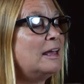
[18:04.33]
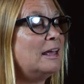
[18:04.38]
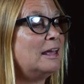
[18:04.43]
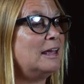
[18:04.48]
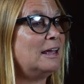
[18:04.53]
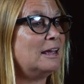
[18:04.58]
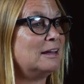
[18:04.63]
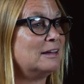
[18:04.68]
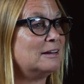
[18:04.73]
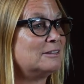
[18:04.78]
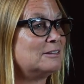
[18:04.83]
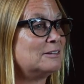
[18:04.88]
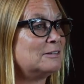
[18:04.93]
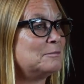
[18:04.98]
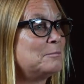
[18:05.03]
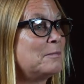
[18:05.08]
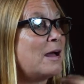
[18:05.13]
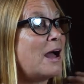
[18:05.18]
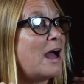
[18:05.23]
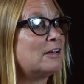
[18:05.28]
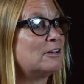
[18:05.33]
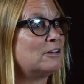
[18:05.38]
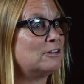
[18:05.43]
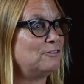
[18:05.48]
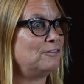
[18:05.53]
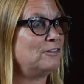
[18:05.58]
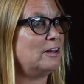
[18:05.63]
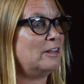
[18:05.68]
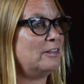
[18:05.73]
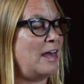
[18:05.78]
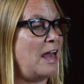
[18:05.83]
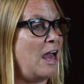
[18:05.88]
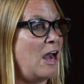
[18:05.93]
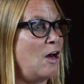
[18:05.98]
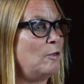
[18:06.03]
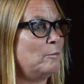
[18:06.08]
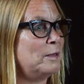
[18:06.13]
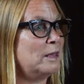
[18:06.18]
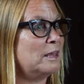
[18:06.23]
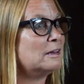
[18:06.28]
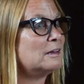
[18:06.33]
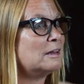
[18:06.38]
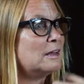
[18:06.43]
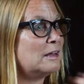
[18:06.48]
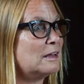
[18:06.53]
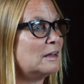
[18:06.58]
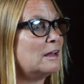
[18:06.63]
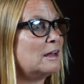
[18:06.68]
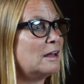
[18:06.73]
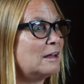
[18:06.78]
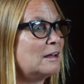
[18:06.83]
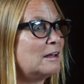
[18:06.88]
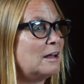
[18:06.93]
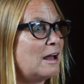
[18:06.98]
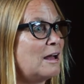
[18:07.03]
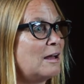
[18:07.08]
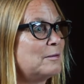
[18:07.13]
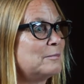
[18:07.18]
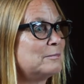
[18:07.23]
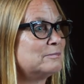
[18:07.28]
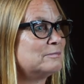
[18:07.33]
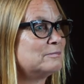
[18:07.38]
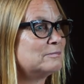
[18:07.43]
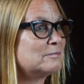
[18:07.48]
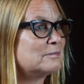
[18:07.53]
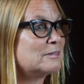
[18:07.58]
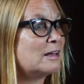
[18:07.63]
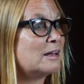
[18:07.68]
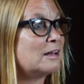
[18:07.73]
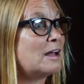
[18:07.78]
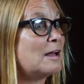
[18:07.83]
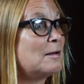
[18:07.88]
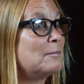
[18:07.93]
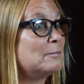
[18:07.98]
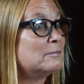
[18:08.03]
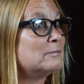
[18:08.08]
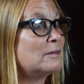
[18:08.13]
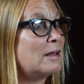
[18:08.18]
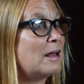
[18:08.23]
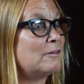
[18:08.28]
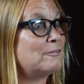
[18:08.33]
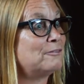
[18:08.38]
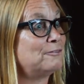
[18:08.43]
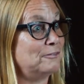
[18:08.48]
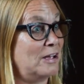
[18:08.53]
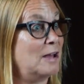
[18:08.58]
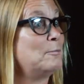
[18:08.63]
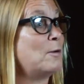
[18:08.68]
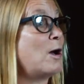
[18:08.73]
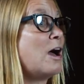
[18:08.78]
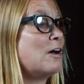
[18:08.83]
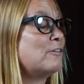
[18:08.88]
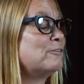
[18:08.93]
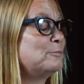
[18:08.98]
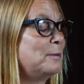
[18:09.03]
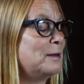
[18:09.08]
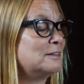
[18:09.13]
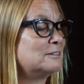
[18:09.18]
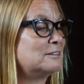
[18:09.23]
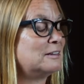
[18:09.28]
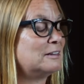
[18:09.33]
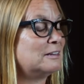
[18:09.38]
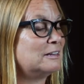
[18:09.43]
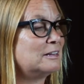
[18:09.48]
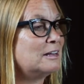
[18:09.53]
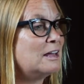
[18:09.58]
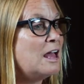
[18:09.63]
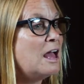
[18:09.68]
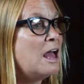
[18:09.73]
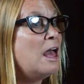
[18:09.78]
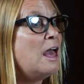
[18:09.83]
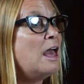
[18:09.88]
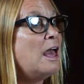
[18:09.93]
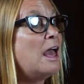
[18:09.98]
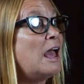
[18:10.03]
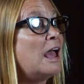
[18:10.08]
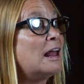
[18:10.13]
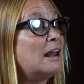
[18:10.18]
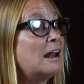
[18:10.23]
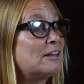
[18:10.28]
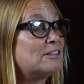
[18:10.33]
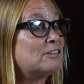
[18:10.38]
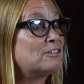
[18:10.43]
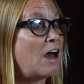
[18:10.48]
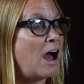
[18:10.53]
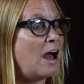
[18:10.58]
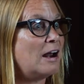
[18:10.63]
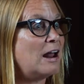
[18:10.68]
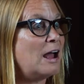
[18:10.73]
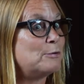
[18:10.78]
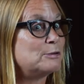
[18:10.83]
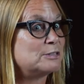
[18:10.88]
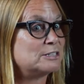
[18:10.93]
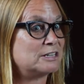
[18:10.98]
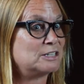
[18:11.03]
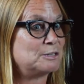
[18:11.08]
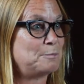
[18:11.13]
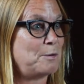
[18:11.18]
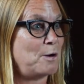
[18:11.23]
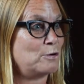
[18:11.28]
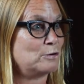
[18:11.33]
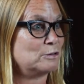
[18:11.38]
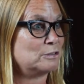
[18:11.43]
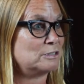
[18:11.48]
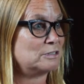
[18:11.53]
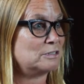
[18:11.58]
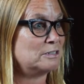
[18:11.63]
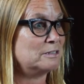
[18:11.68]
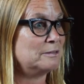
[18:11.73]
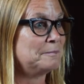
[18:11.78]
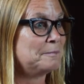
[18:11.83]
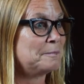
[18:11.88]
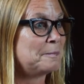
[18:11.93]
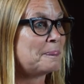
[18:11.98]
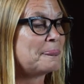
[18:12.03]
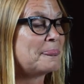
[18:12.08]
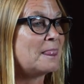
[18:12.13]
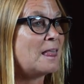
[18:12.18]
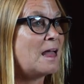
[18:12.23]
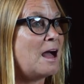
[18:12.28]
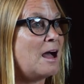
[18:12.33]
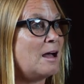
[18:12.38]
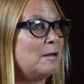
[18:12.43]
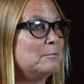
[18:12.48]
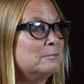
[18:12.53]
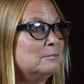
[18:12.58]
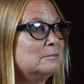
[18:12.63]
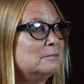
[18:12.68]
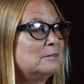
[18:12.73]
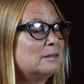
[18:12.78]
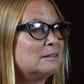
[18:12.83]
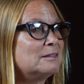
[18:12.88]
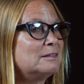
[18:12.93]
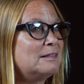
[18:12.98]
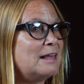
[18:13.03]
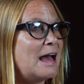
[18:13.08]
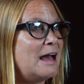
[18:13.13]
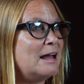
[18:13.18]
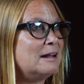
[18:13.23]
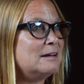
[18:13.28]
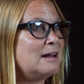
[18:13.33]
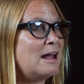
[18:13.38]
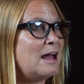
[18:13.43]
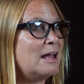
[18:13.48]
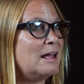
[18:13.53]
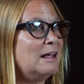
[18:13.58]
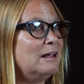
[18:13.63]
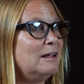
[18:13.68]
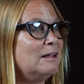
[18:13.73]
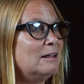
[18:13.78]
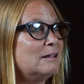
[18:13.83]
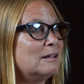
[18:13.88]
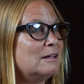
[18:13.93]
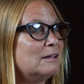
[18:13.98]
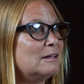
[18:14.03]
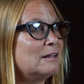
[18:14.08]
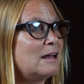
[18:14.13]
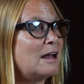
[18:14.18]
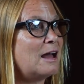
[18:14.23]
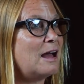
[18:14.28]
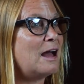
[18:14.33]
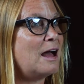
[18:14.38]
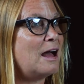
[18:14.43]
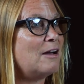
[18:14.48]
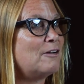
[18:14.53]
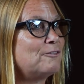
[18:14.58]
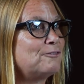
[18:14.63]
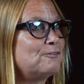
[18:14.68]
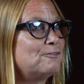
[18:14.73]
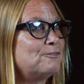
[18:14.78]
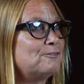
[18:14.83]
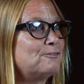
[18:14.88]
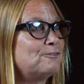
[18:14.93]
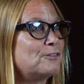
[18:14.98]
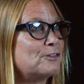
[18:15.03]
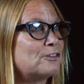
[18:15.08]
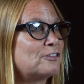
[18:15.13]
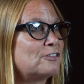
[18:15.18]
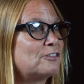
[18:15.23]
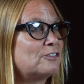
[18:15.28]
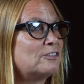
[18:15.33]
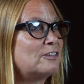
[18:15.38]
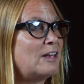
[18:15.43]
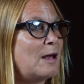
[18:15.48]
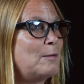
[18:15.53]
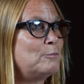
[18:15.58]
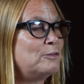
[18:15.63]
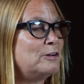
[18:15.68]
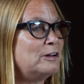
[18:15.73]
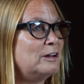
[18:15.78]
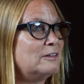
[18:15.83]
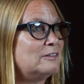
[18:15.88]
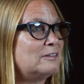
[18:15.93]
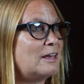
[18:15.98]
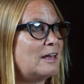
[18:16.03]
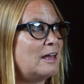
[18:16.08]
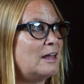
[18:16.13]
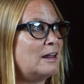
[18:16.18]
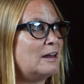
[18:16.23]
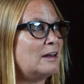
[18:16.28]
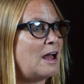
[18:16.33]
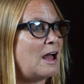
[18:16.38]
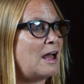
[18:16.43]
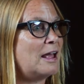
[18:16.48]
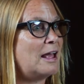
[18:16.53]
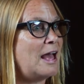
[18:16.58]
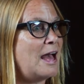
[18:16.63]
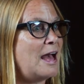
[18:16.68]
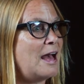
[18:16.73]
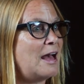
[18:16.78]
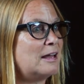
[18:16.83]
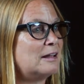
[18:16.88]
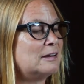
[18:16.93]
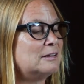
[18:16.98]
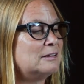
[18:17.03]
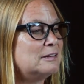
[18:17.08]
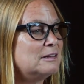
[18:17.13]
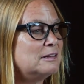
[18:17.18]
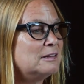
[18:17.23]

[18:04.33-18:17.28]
and I could feel the helmet come off, basically. And I thought I was exposed. That night, for some reason, I had